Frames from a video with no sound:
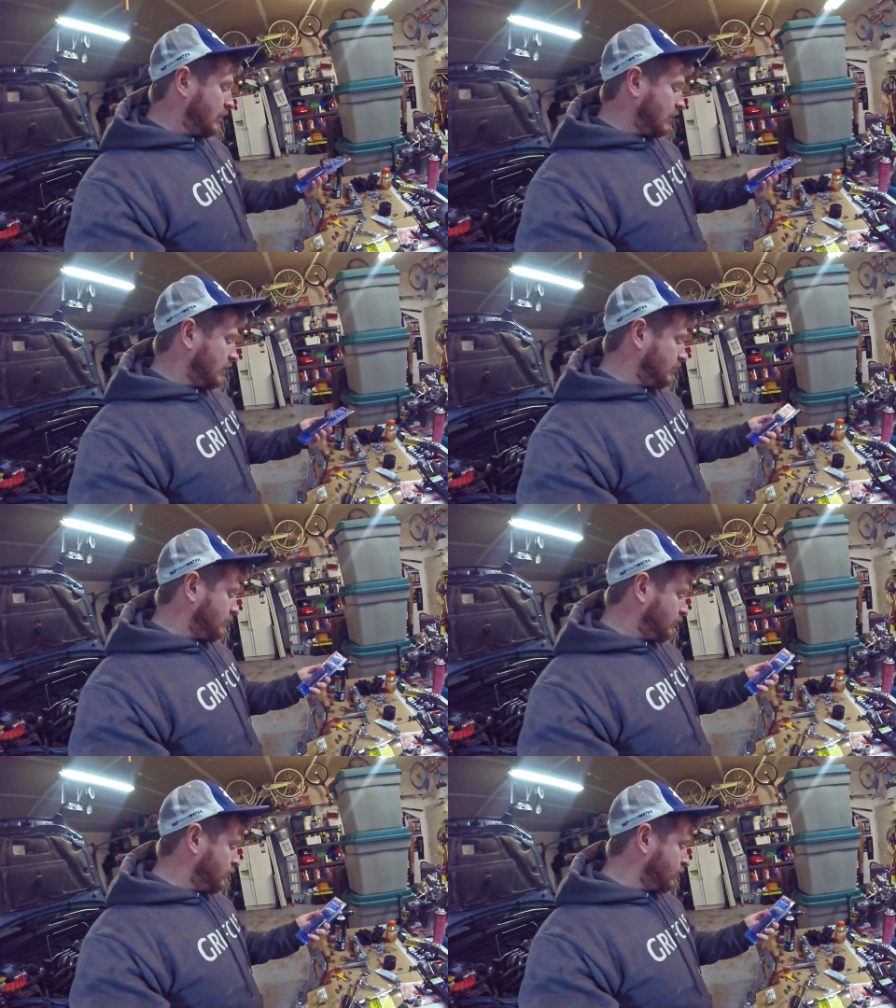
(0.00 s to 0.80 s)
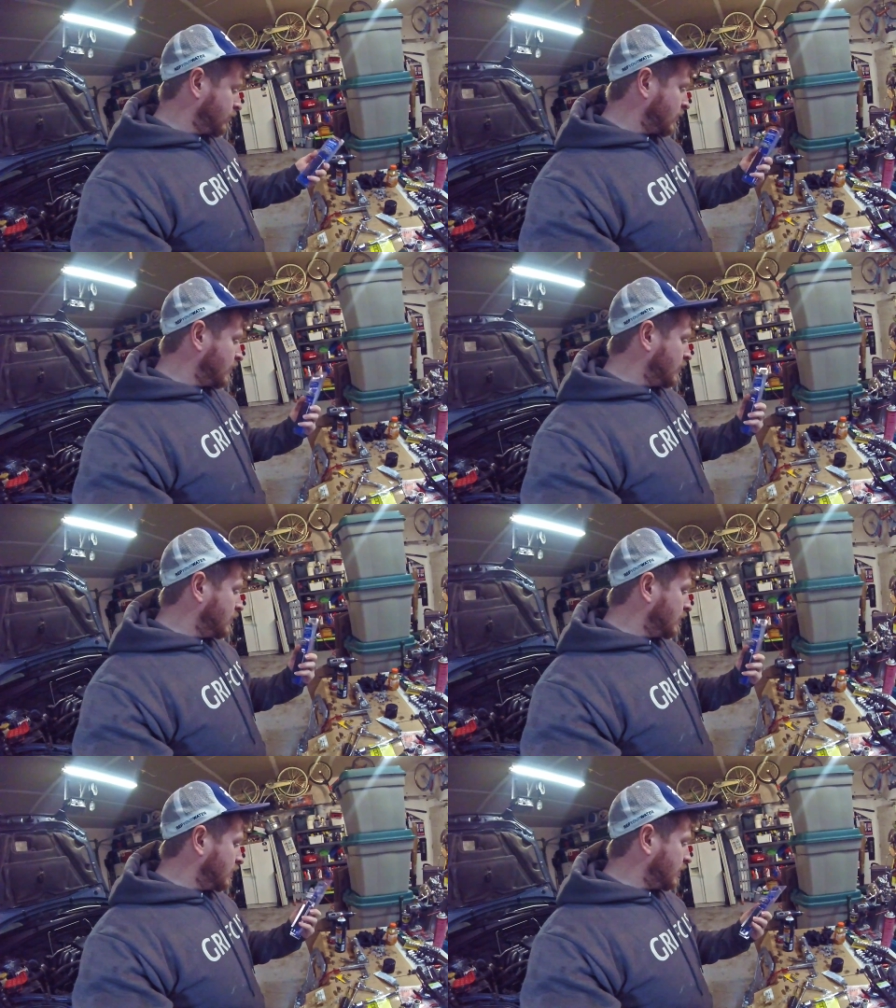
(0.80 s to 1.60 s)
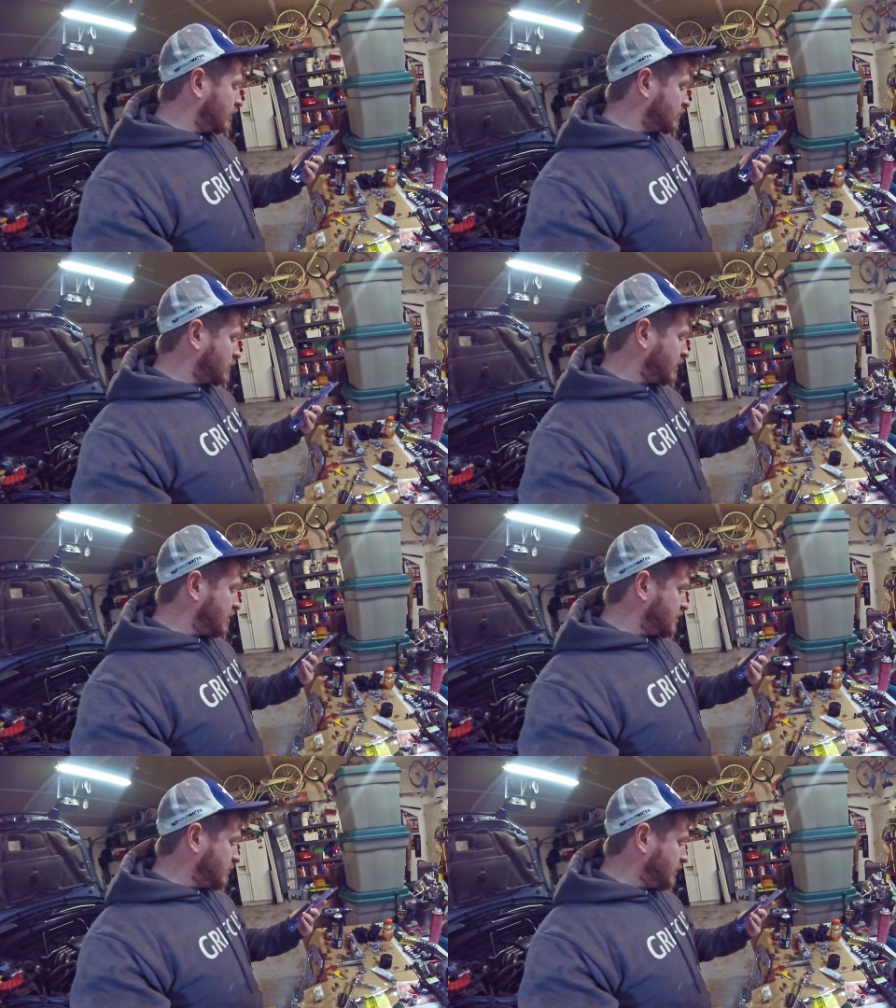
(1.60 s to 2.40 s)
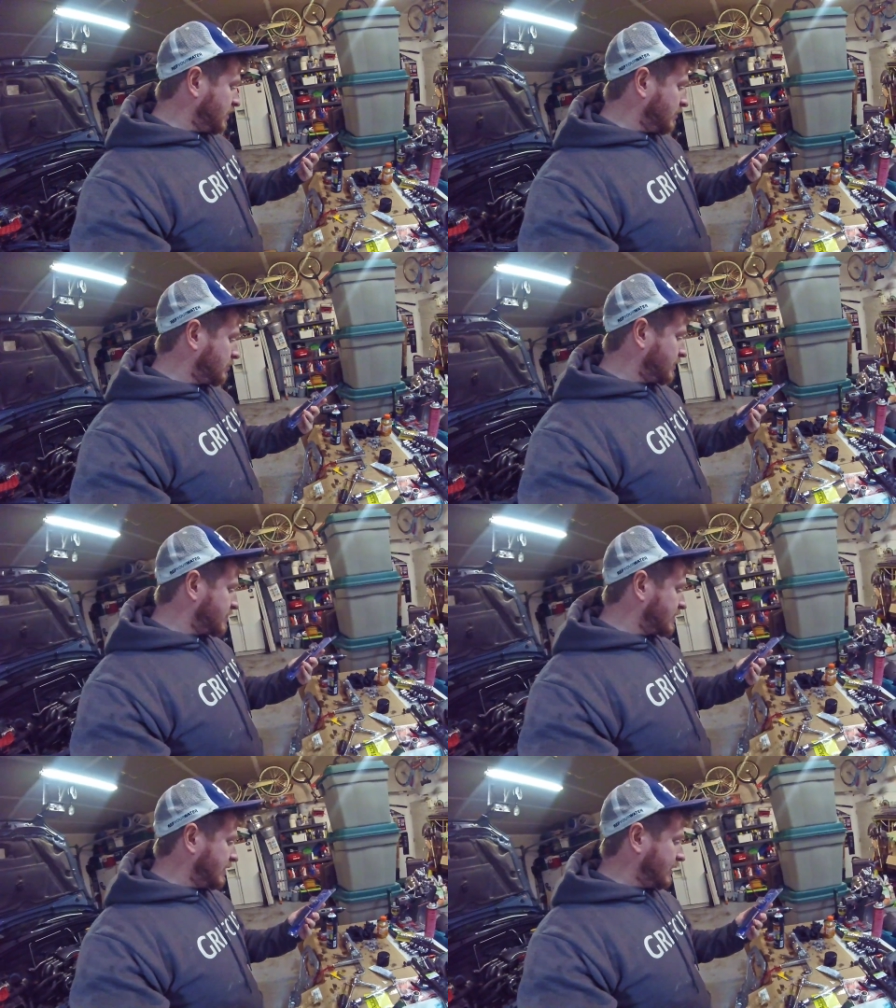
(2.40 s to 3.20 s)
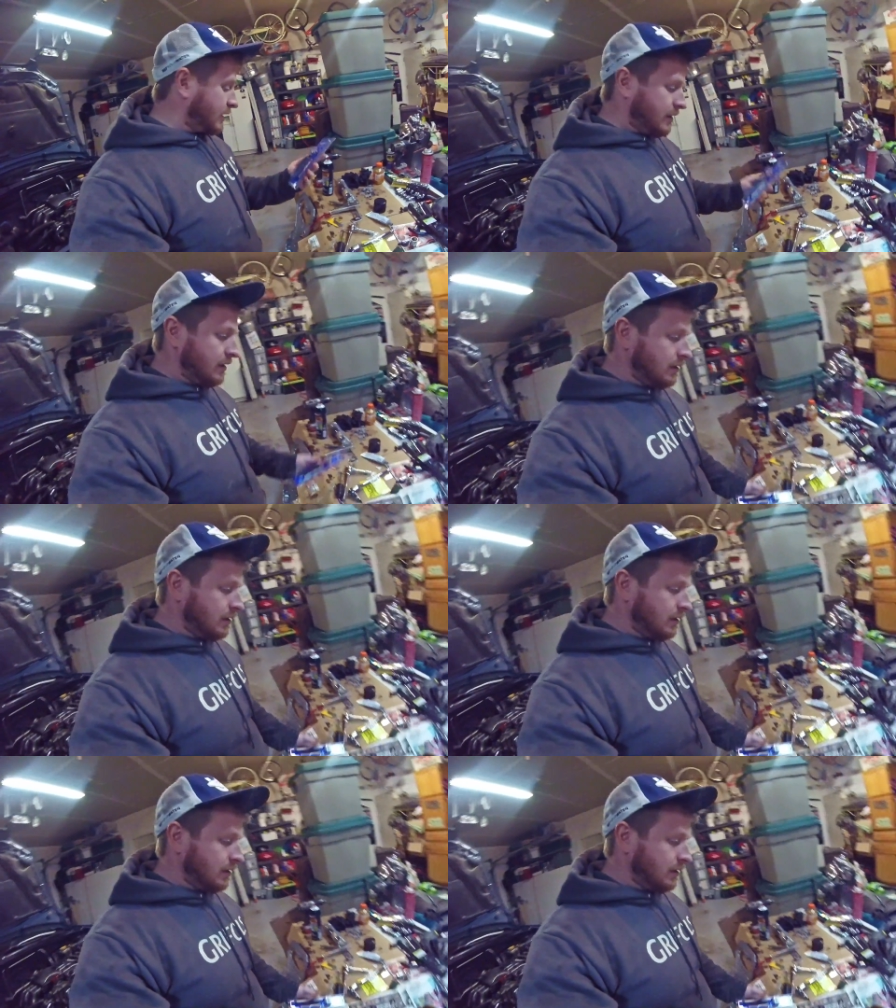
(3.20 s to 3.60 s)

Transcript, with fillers: Um, it's one day shipping, pretty slick.